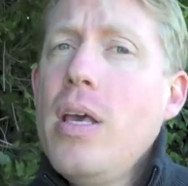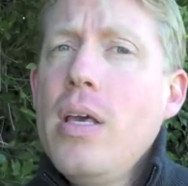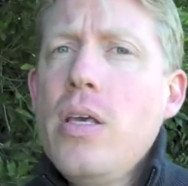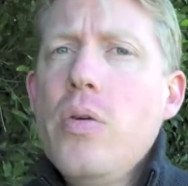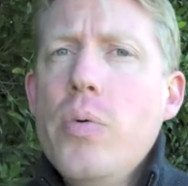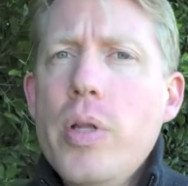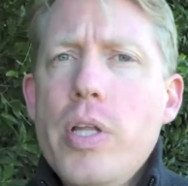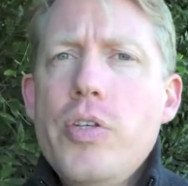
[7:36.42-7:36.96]

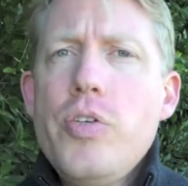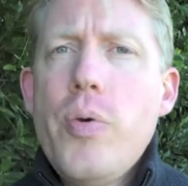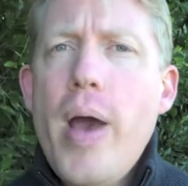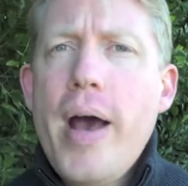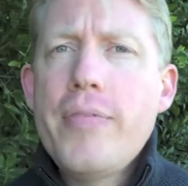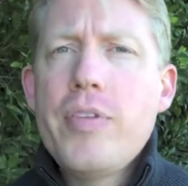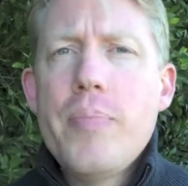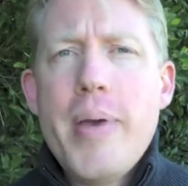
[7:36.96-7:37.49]
You really do
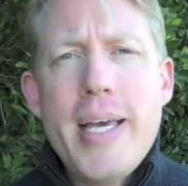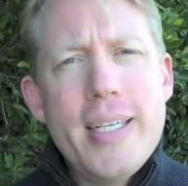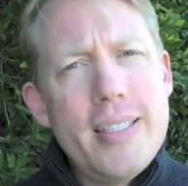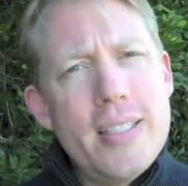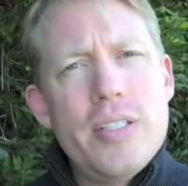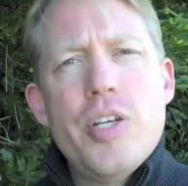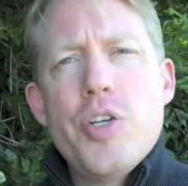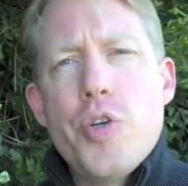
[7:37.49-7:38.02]
have to make a
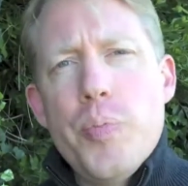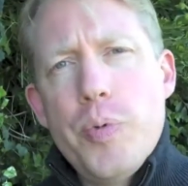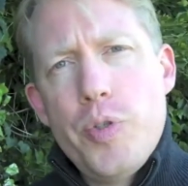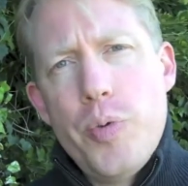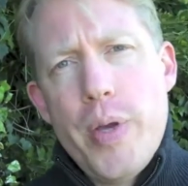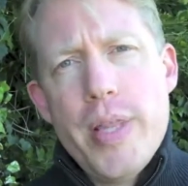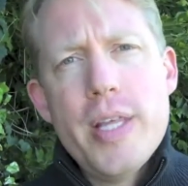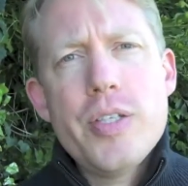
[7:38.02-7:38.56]
decision
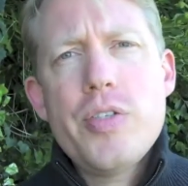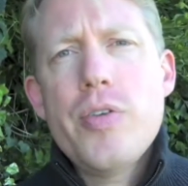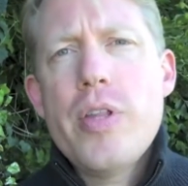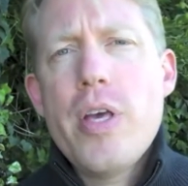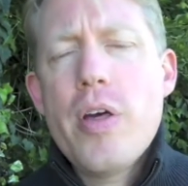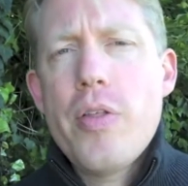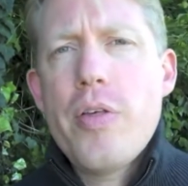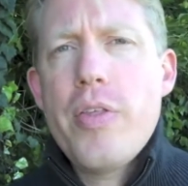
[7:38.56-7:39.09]
between this or
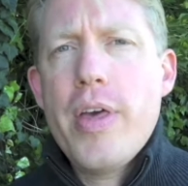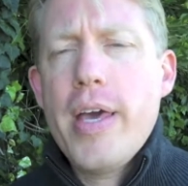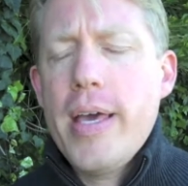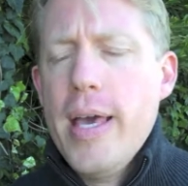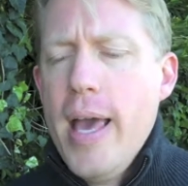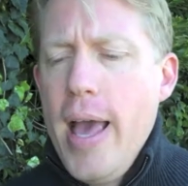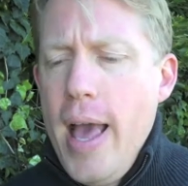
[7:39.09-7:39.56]
the other thing.